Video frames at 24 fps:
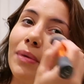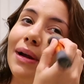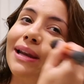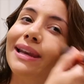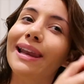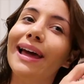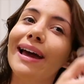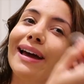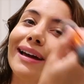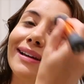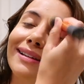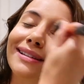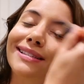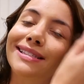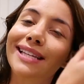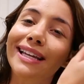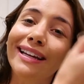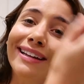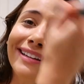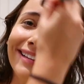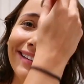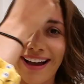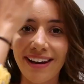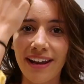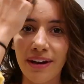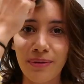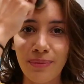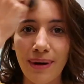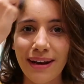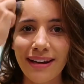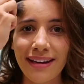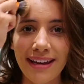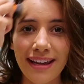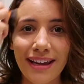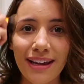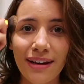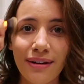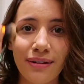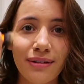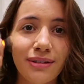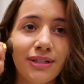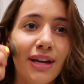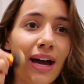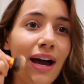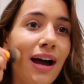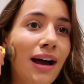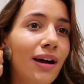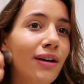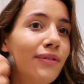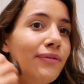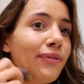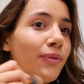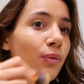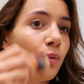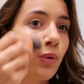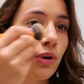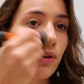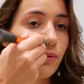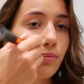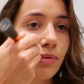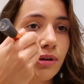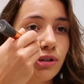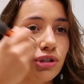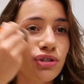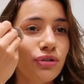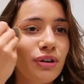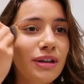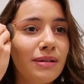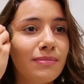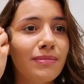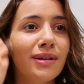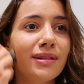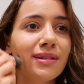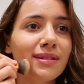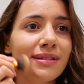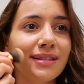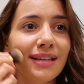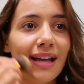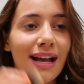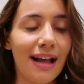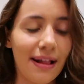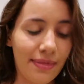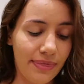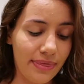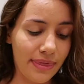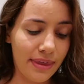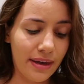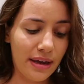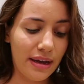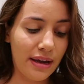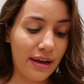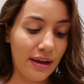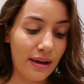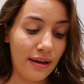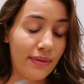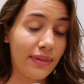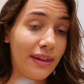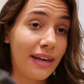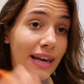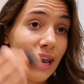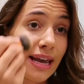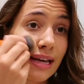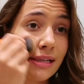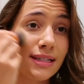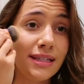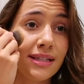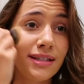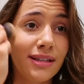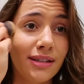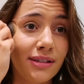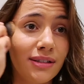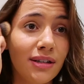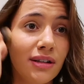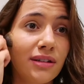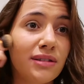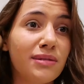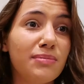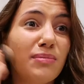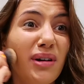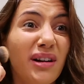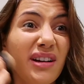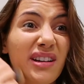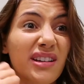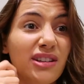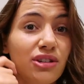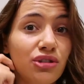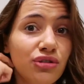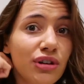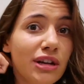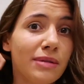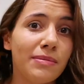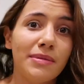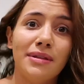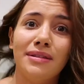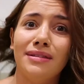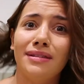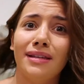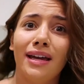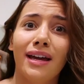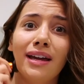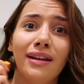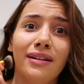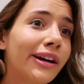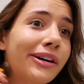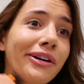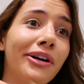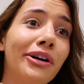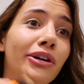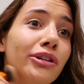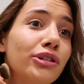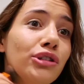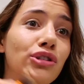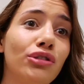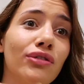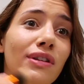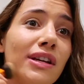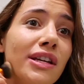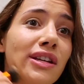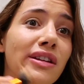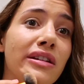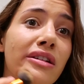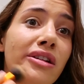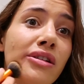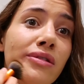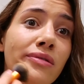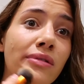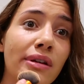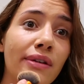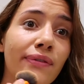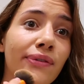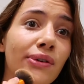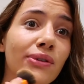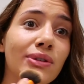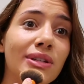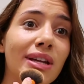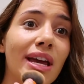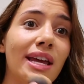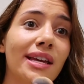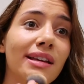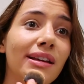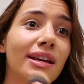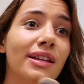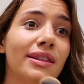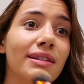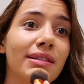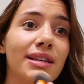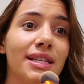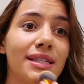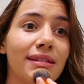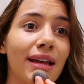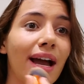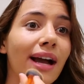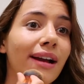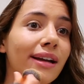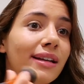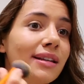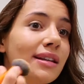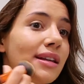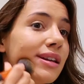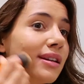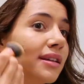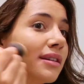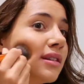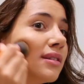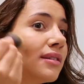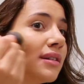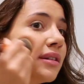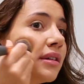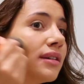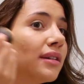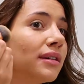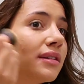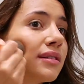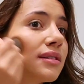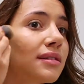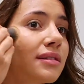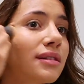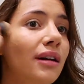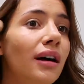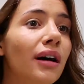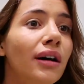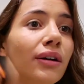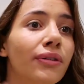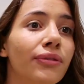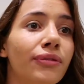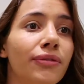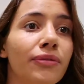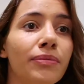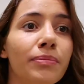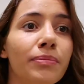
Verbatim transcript: on my legs, and I went in to have one of my treatments, and the lady that does my treatment said, I can't treat you if you're taking this acne stuff